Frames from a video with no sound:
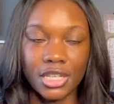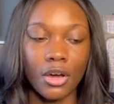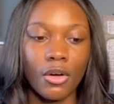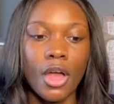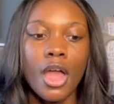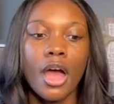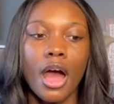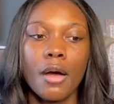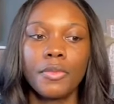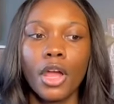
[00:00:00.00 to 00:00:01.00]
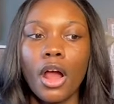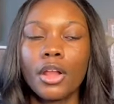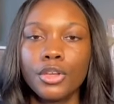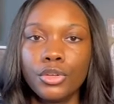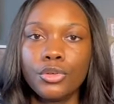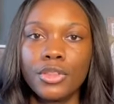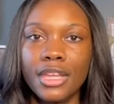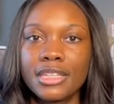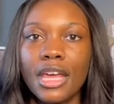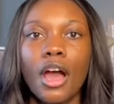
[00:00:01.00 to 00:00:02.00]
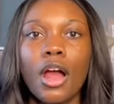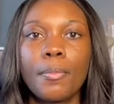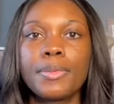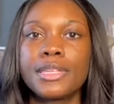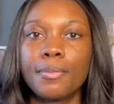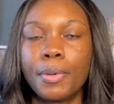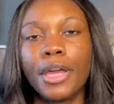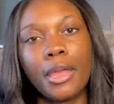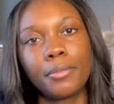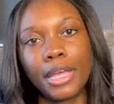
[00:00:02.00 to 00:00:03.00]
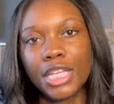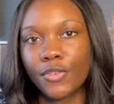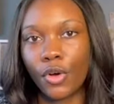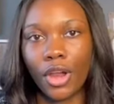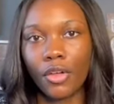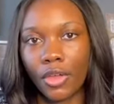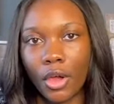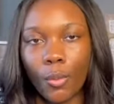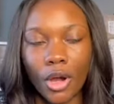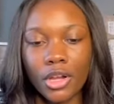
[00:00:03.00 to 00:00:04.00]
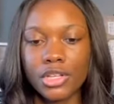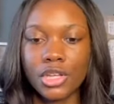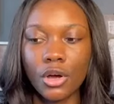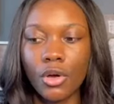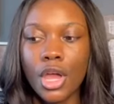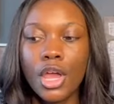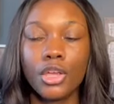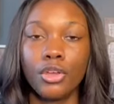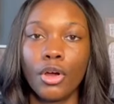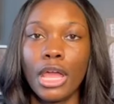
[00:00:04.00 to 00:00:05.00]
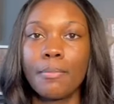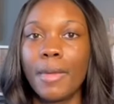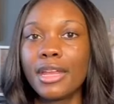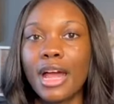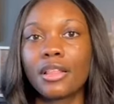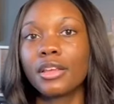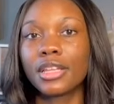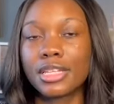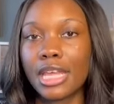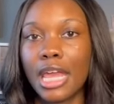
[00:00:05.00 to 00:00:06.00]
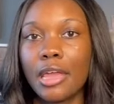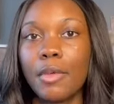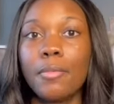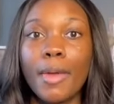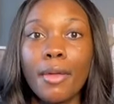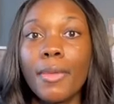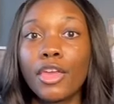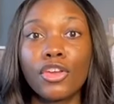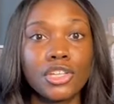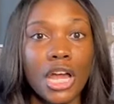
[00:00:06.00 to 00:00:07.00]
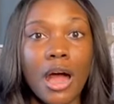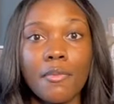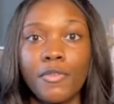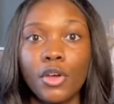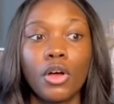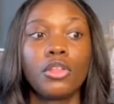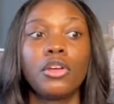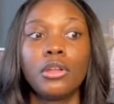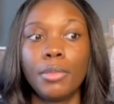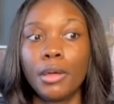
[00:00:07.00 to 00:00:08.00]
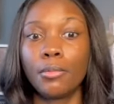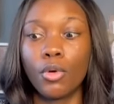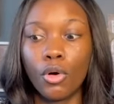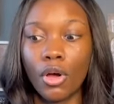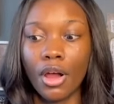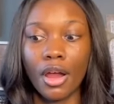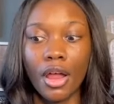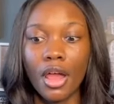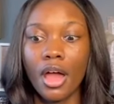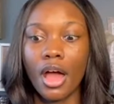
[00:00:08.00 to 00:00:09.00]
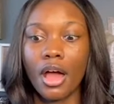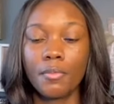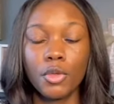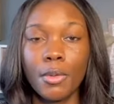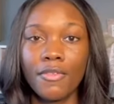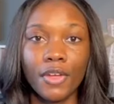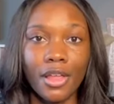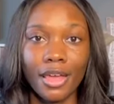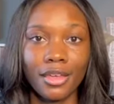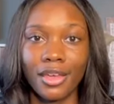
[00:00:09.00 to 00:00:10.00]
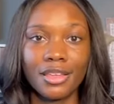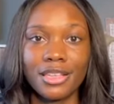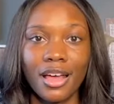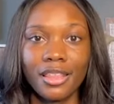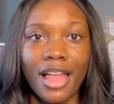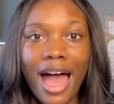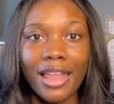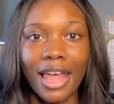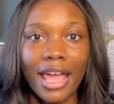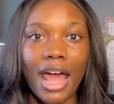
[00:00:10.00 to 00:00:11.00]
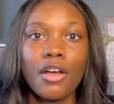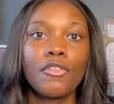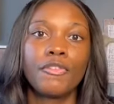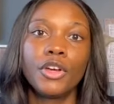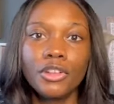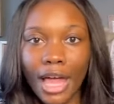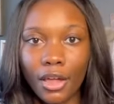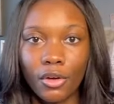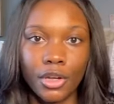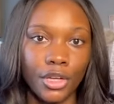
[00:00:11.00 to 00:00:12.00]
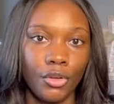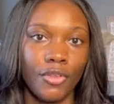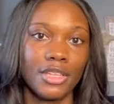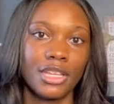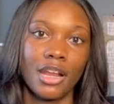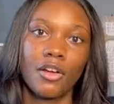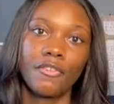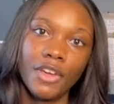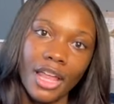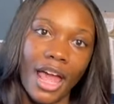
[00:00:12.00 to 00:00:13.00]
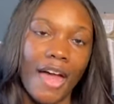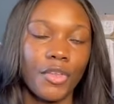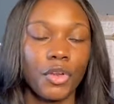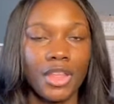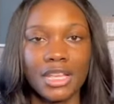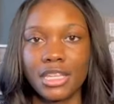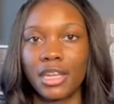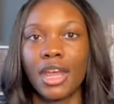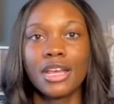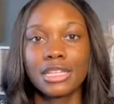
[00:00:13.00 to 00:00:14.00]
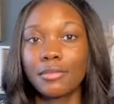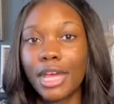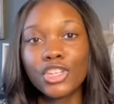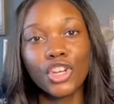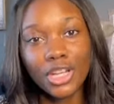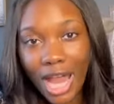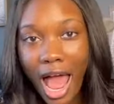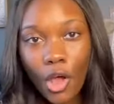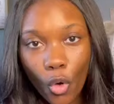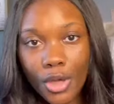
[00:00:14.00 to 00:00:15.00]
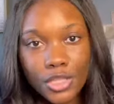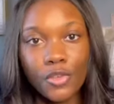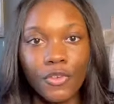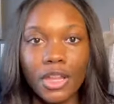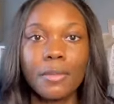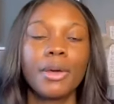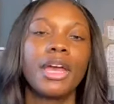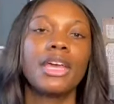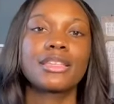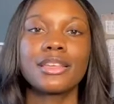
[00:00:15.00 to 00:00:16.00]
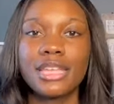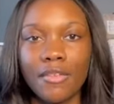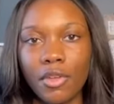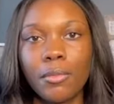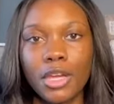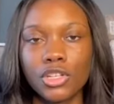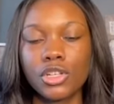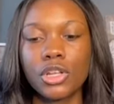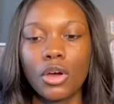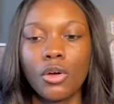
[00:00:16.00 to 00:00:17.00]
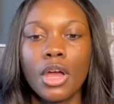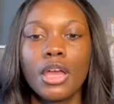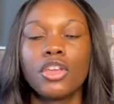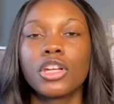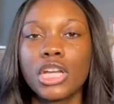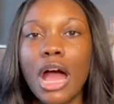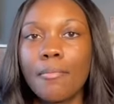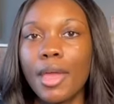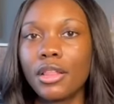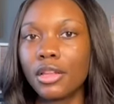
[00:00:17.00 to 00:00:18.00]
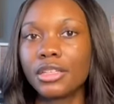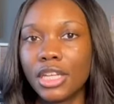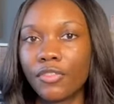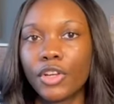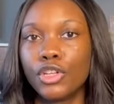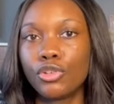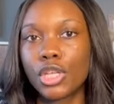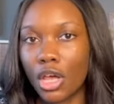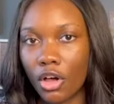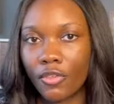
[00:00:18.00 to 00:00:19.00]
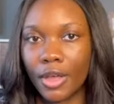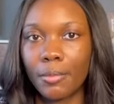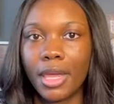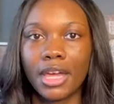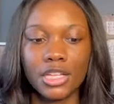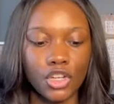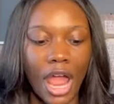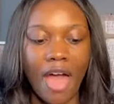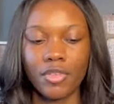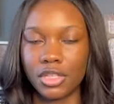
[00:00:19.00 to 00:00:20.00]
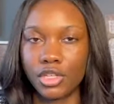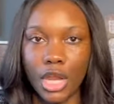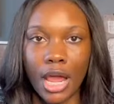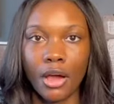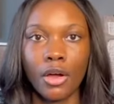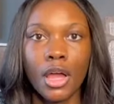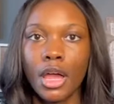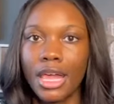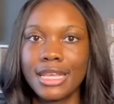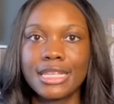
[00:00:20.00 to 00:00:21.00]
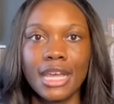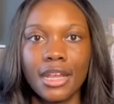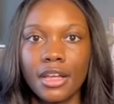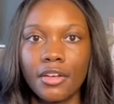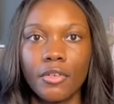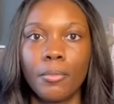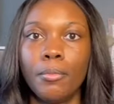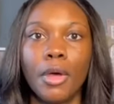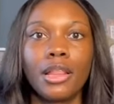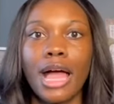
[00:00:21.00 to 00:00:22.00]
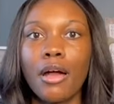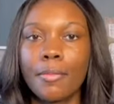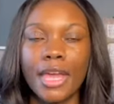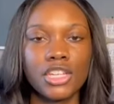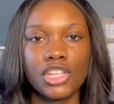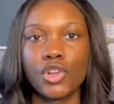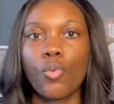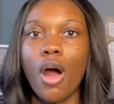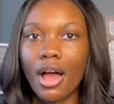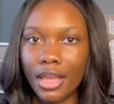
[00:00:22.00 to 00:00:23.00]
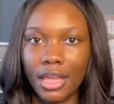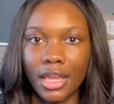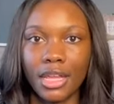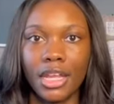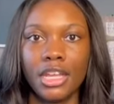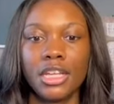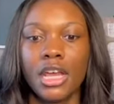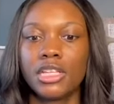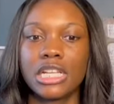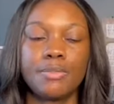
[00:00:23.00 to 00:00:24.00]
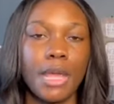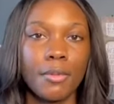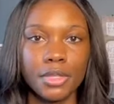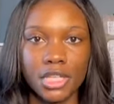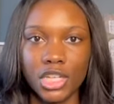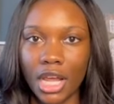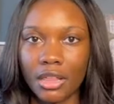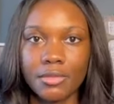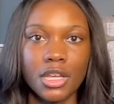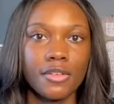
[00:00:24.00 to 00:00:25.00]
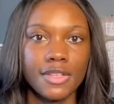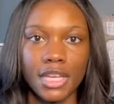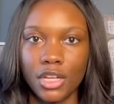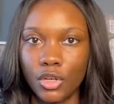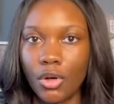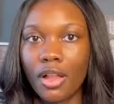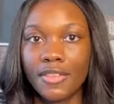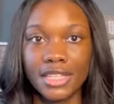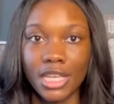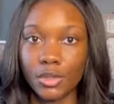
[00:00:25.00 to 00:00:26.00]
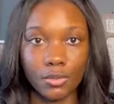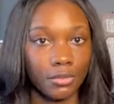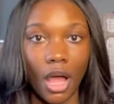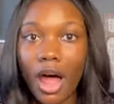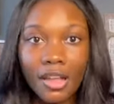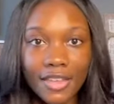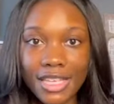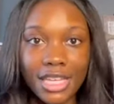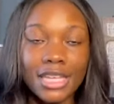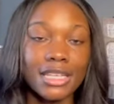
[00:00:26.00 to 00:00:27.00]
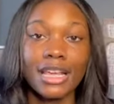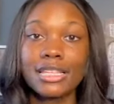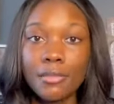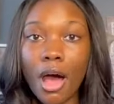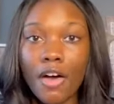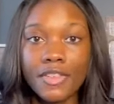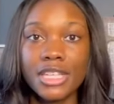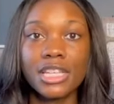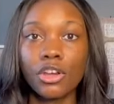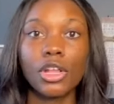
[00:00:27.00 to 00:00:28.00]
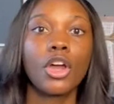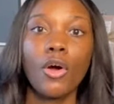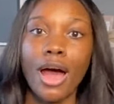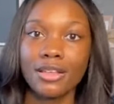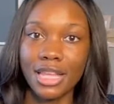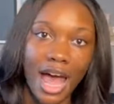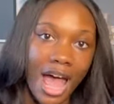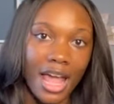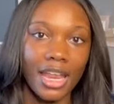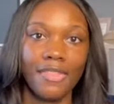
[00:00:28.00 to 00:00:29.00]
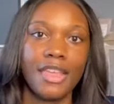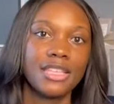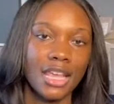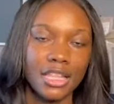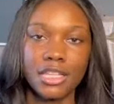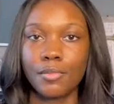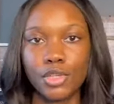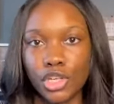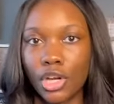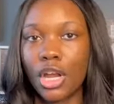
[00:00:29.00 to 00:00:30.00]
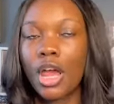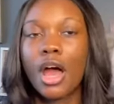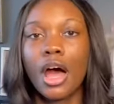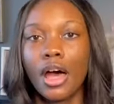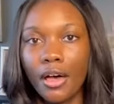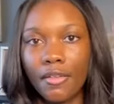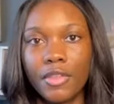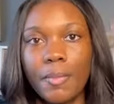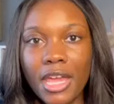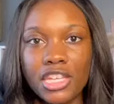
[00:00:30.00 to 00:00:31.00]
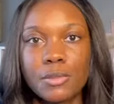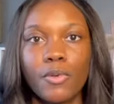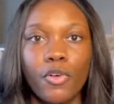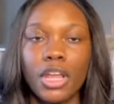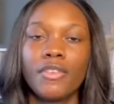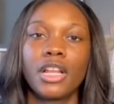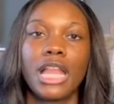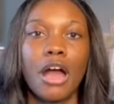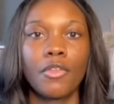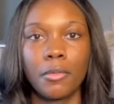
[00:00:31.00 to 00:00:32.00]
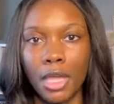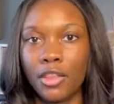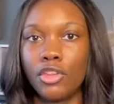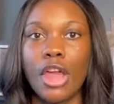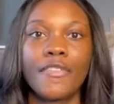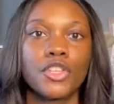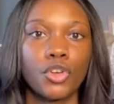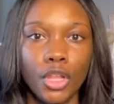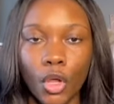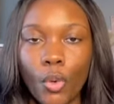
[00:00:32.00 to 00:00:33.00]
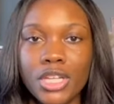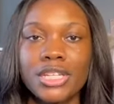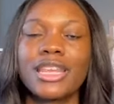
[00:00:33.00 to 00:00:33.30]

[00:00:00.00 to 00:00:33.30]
So there are new things that are put in place for healthcare workers. So, you know, it may not look the same. It may make your job feel a little bit more, you may feel like it's a lot. Like, I don't feel like going and doing this, and I don't feel like I have to do this. And some days you're not going to feel it, but it's a safety measure. So your job may look different due to COVID, because you're having to now, instead of allowing patients to walk in and just be able to check themselves in and do all these all of these things, like some offices literally go outside and they take the temperature of the patients before even allowing them in. Then you have to screen the questions.